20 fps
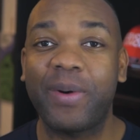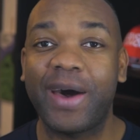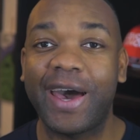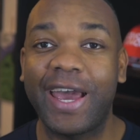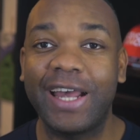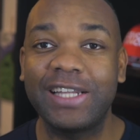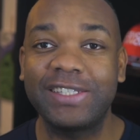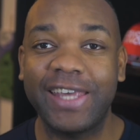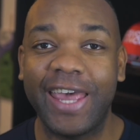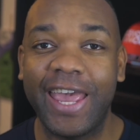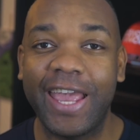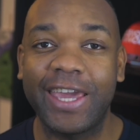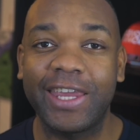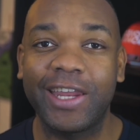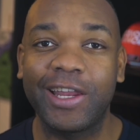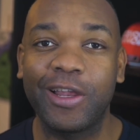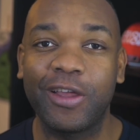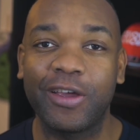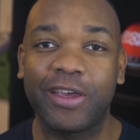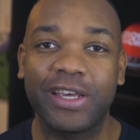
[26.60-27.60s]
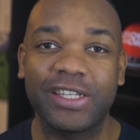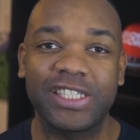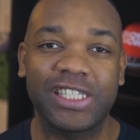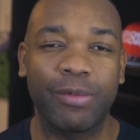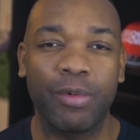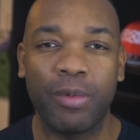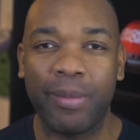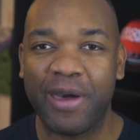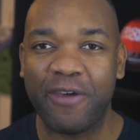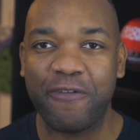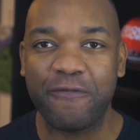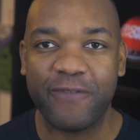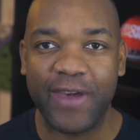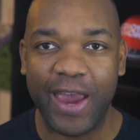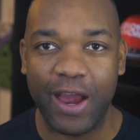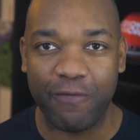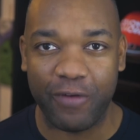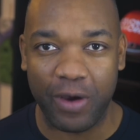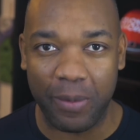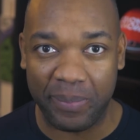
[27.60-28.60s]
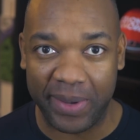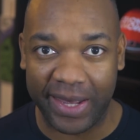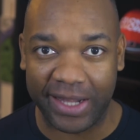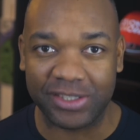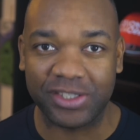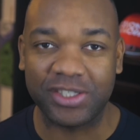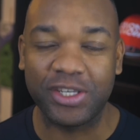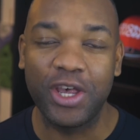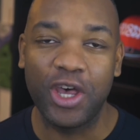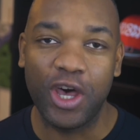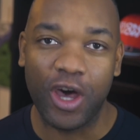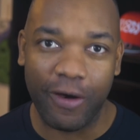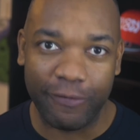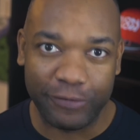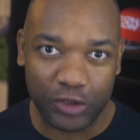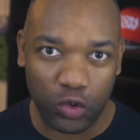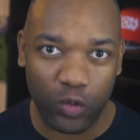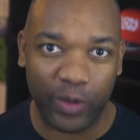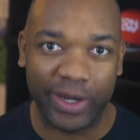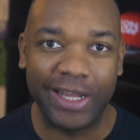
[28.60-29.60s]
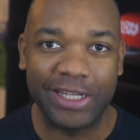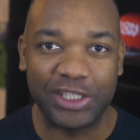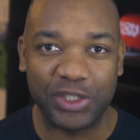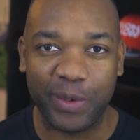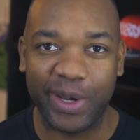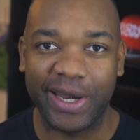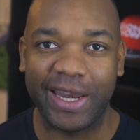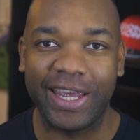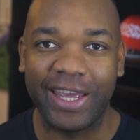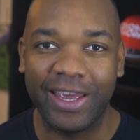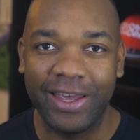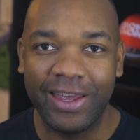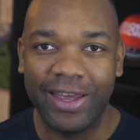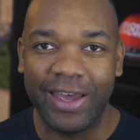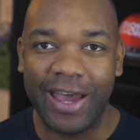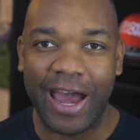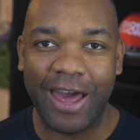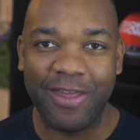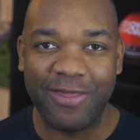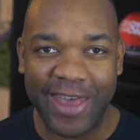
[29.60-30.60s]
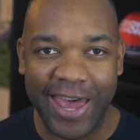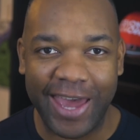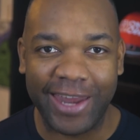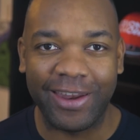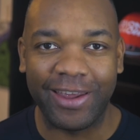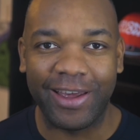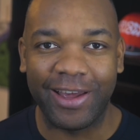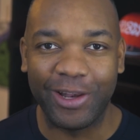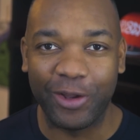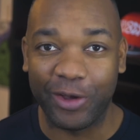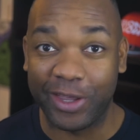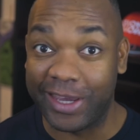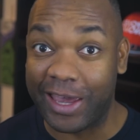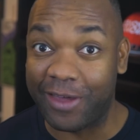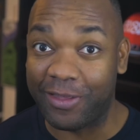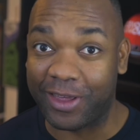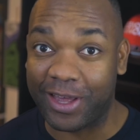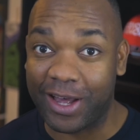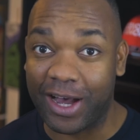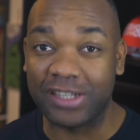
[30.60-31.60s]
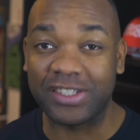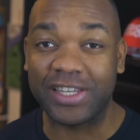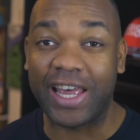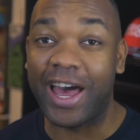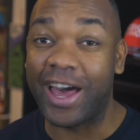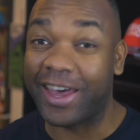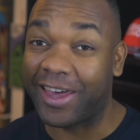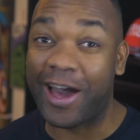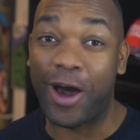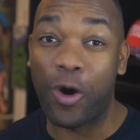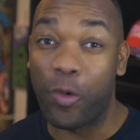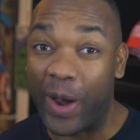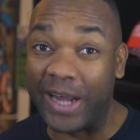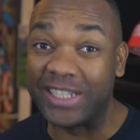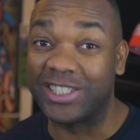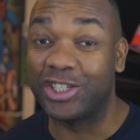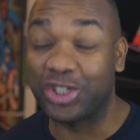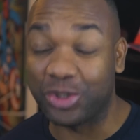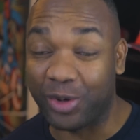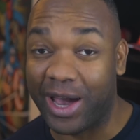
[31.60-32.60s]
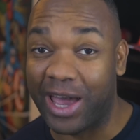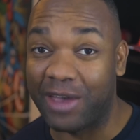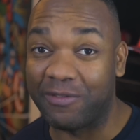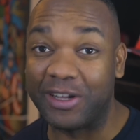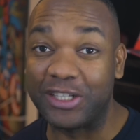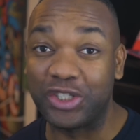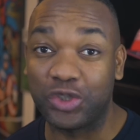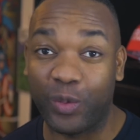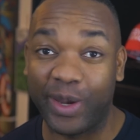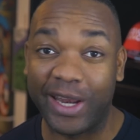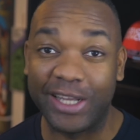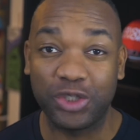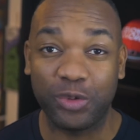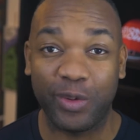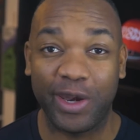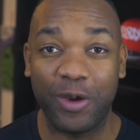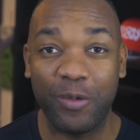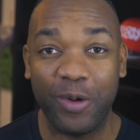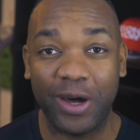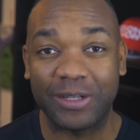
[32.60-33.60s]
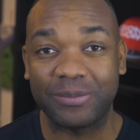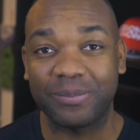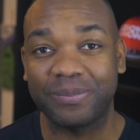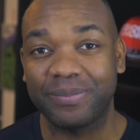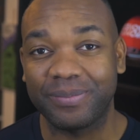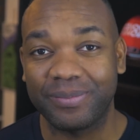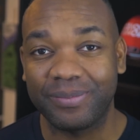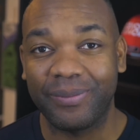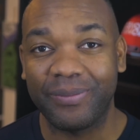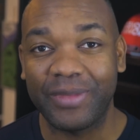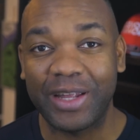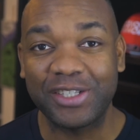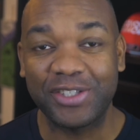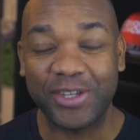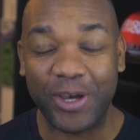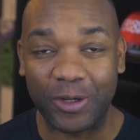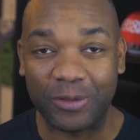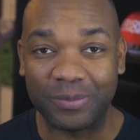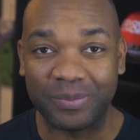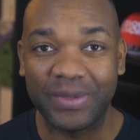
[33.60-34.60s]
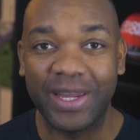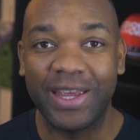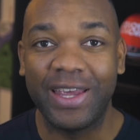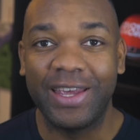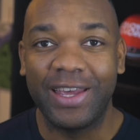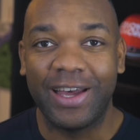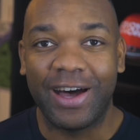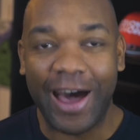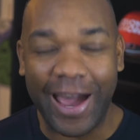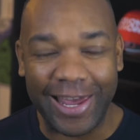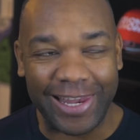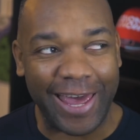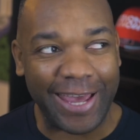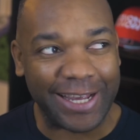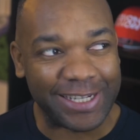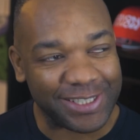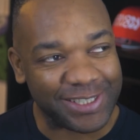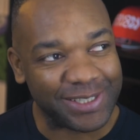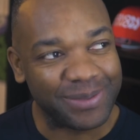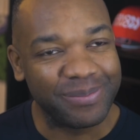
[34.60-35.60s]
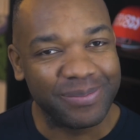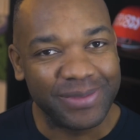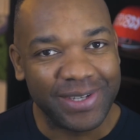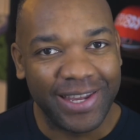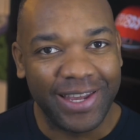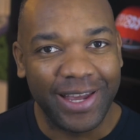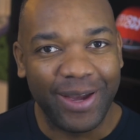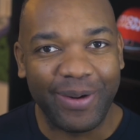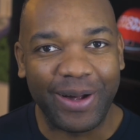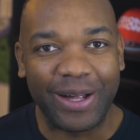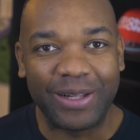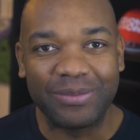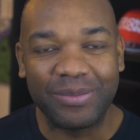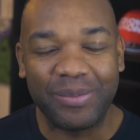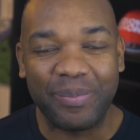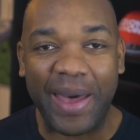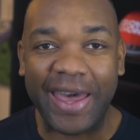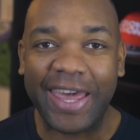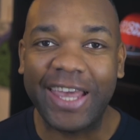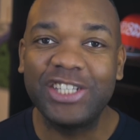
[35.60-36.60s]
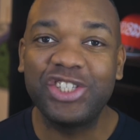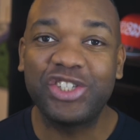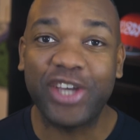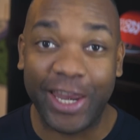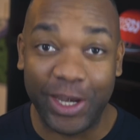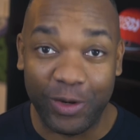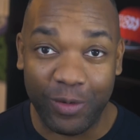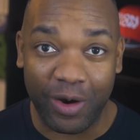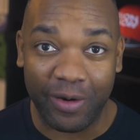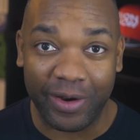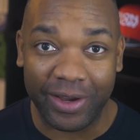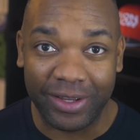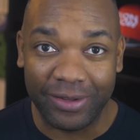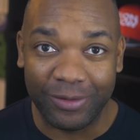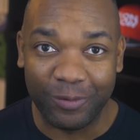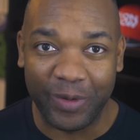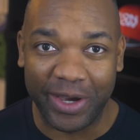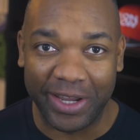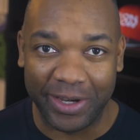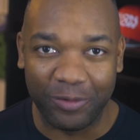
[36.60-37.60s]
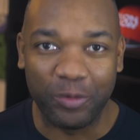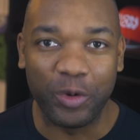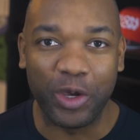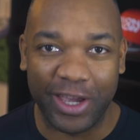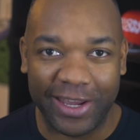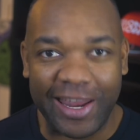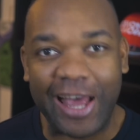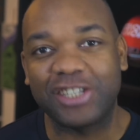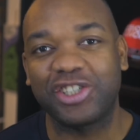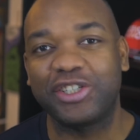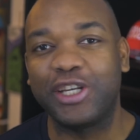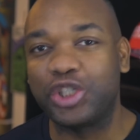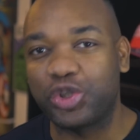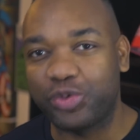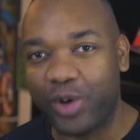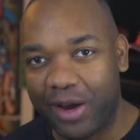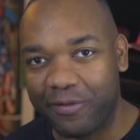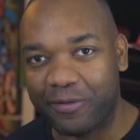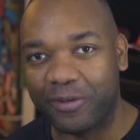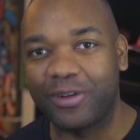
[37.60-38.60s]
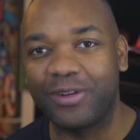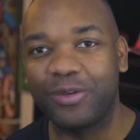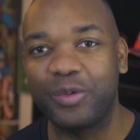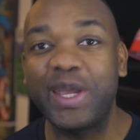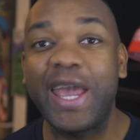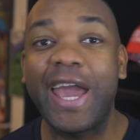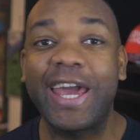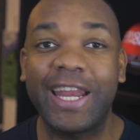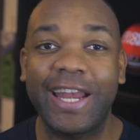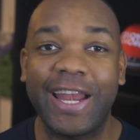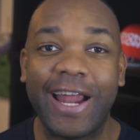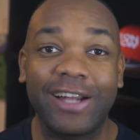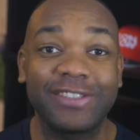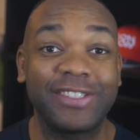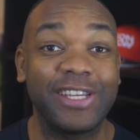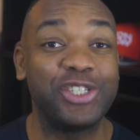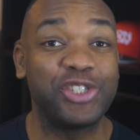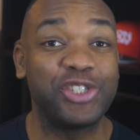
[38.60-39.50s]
by taking a look at some of my favorite bits of 2020 and then looking at the cars I can't wait to drive in 2021. So, highlights. Well, back in January, when we could actually travel, we headed out to